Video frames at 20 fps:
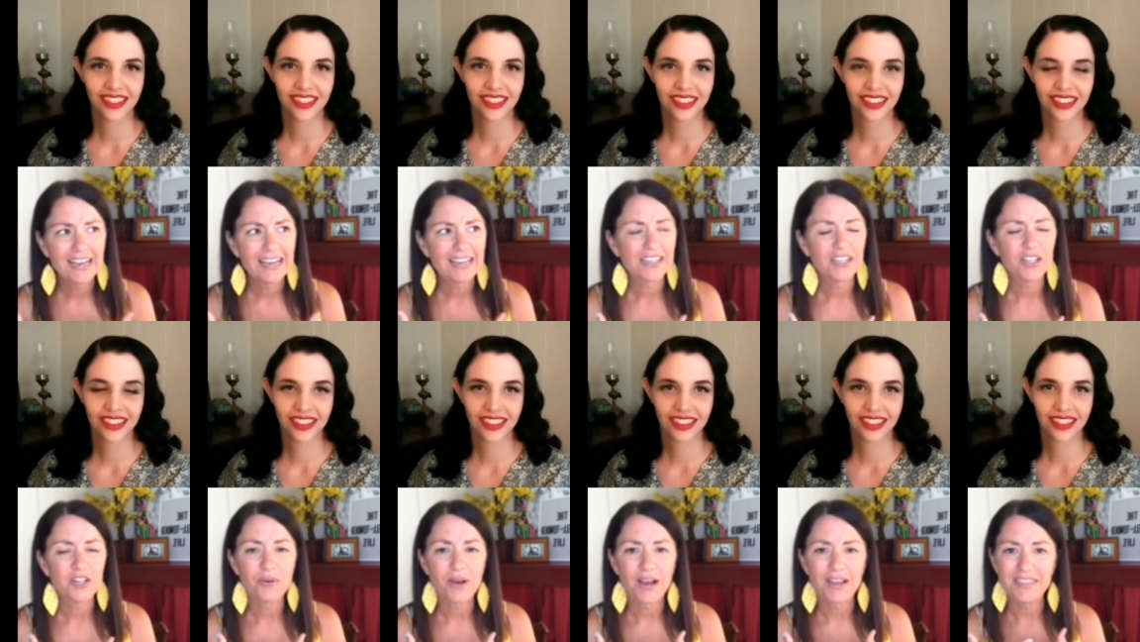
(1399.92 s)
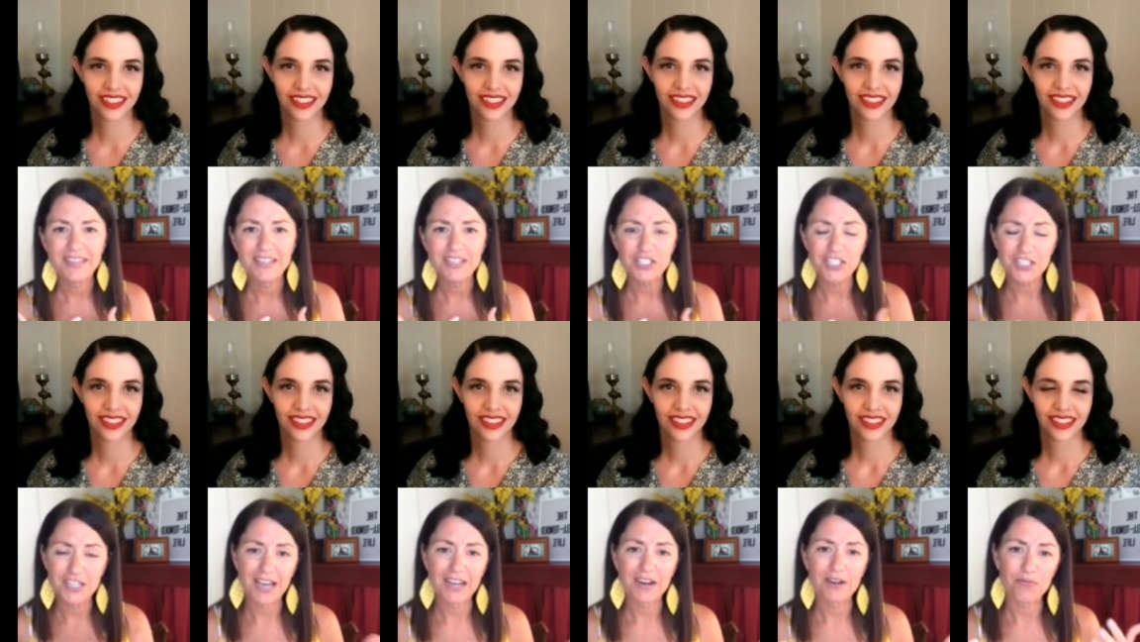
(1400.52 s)
Speaker 1: you know, I think
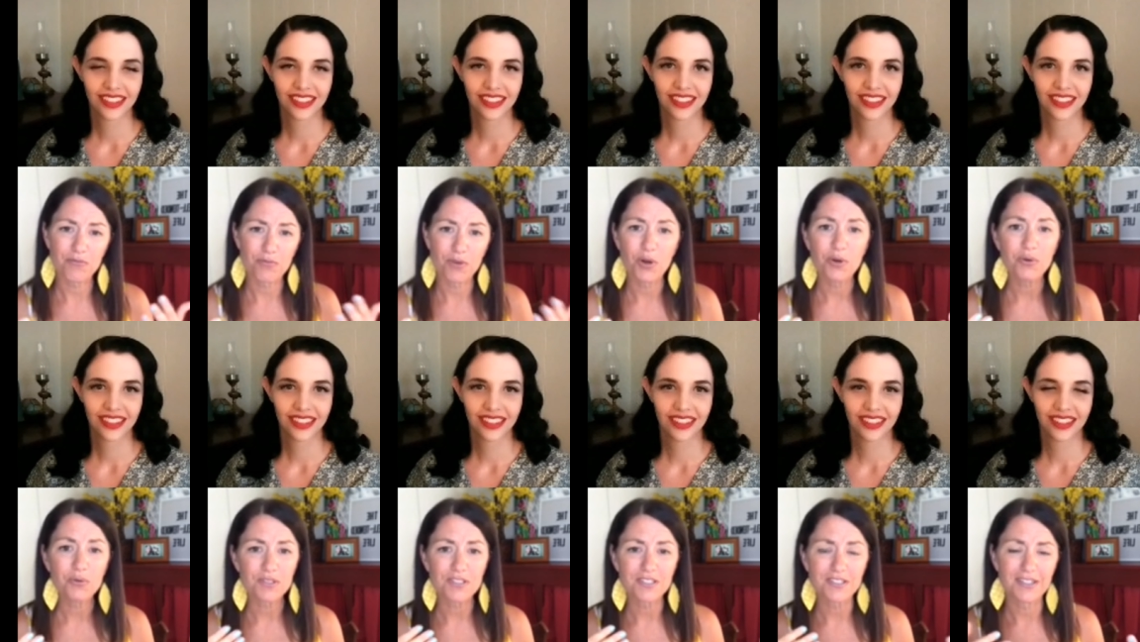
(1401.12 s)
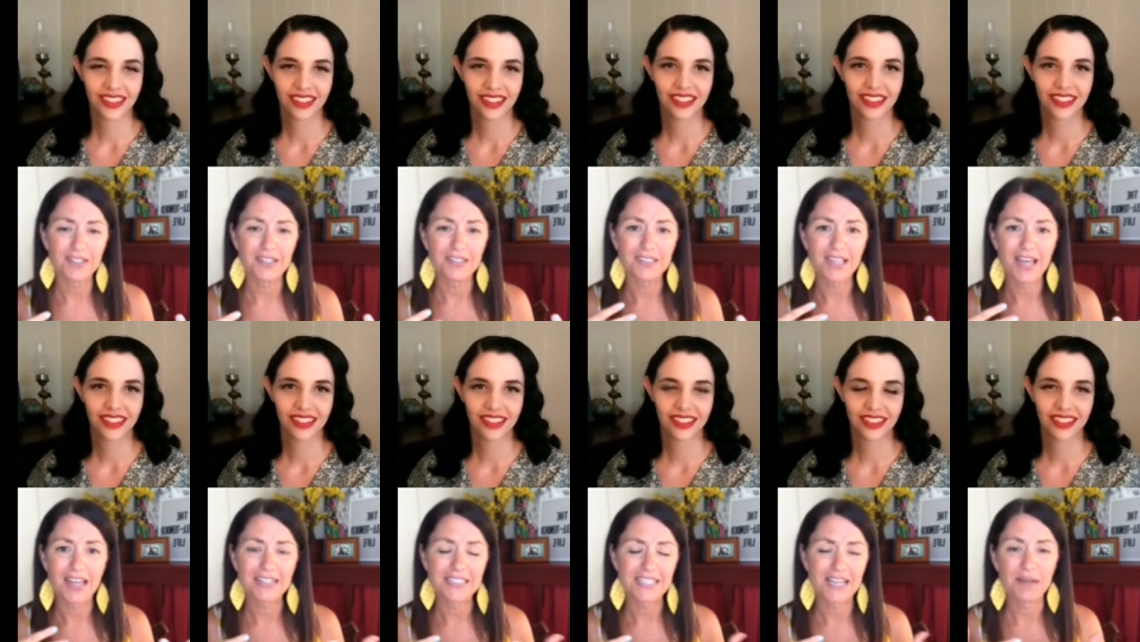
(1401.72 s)
she kind of wrote a
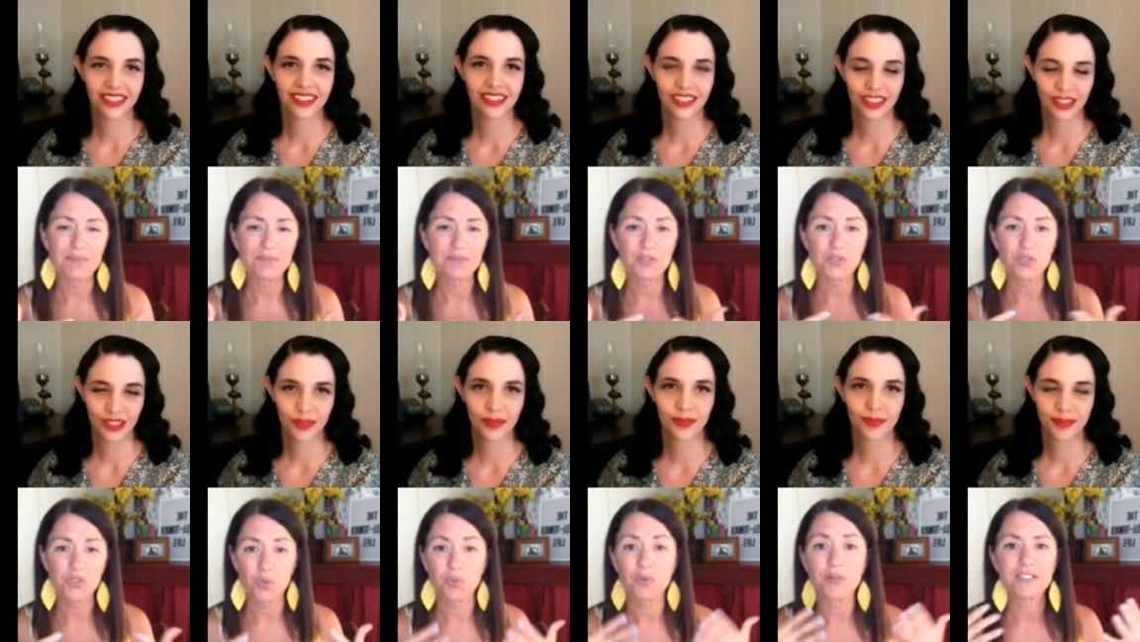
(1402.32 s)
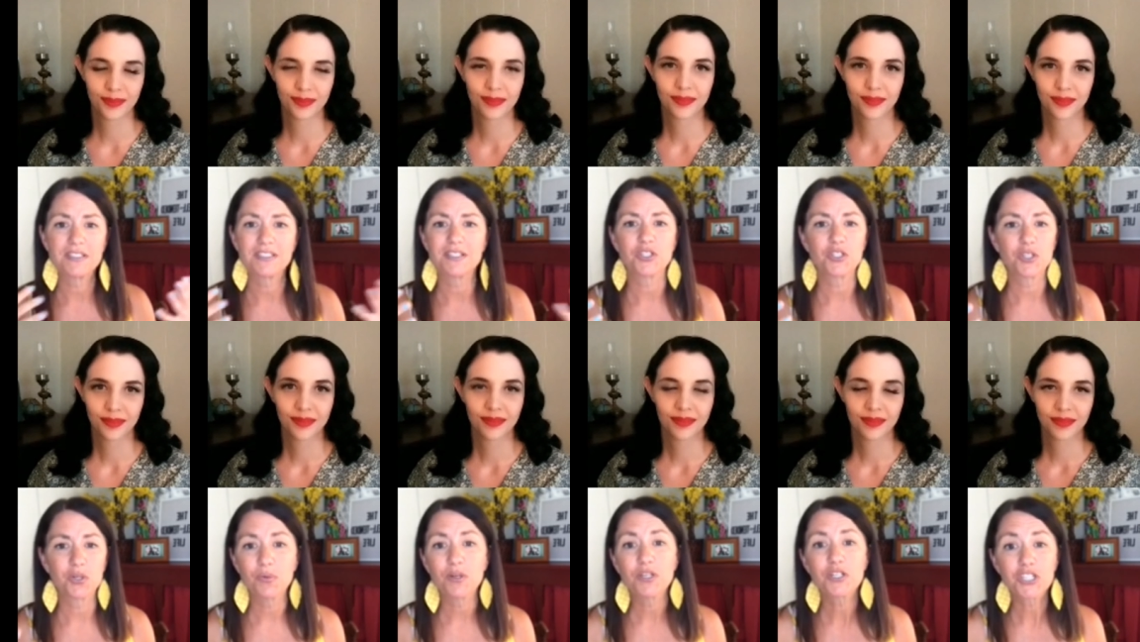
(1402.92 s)
lot of times the stories that
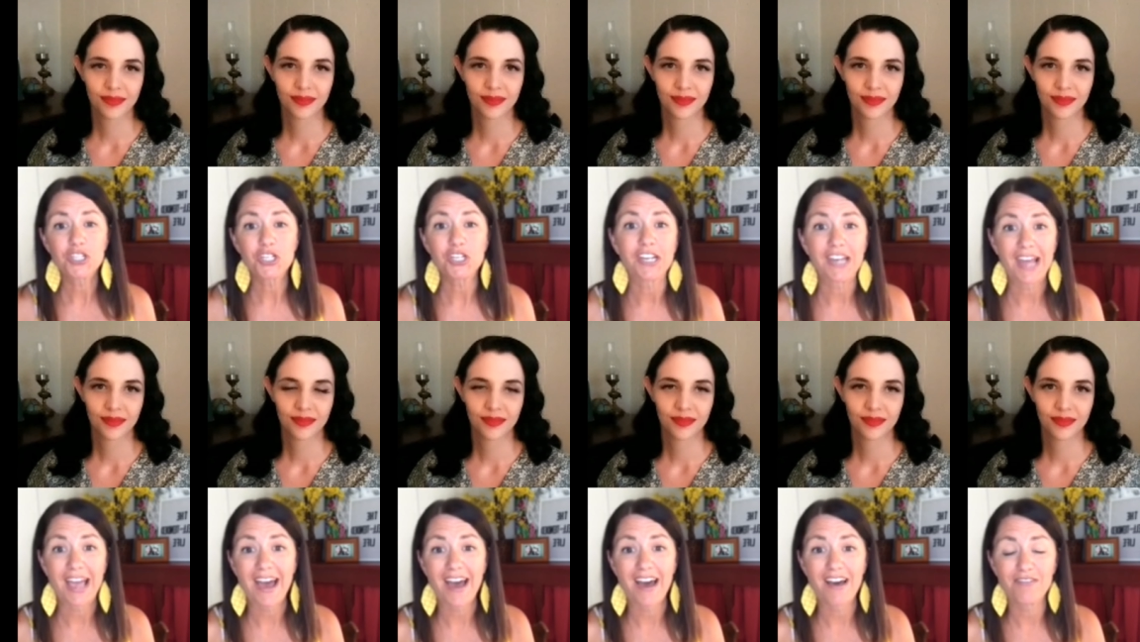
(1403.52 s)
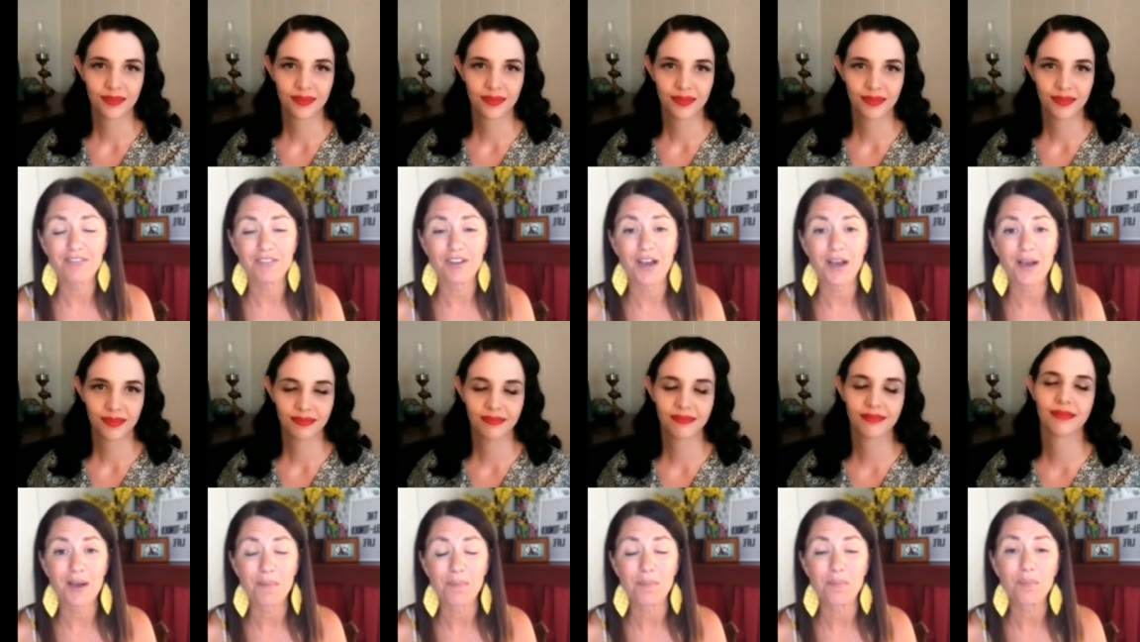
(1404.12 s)
she wished she could have,
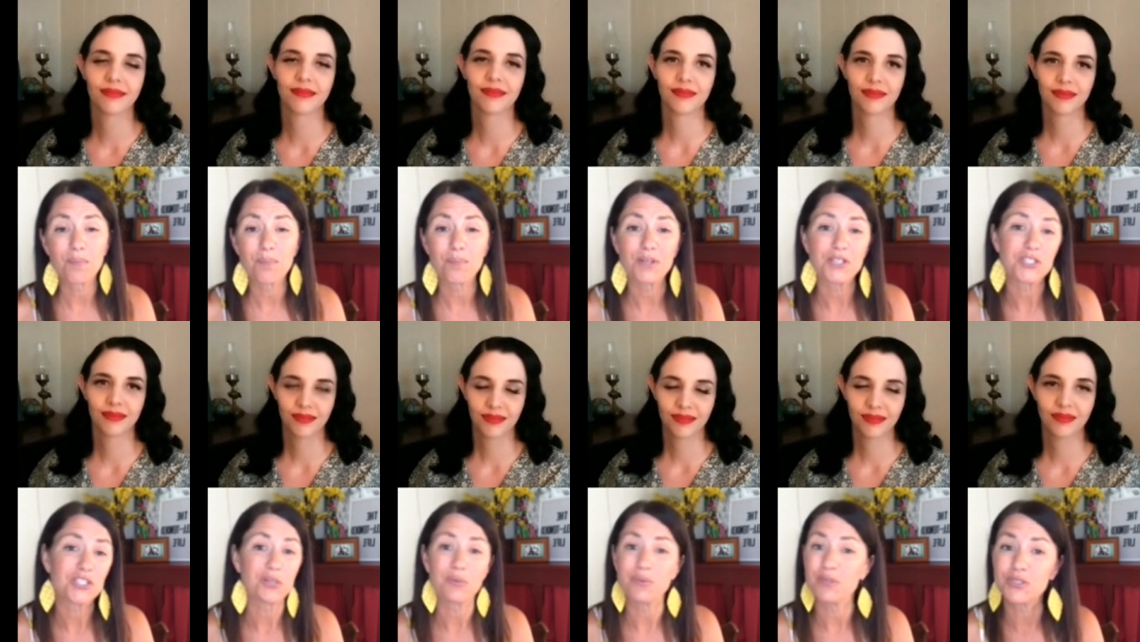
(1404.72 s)
um, mm-hmm.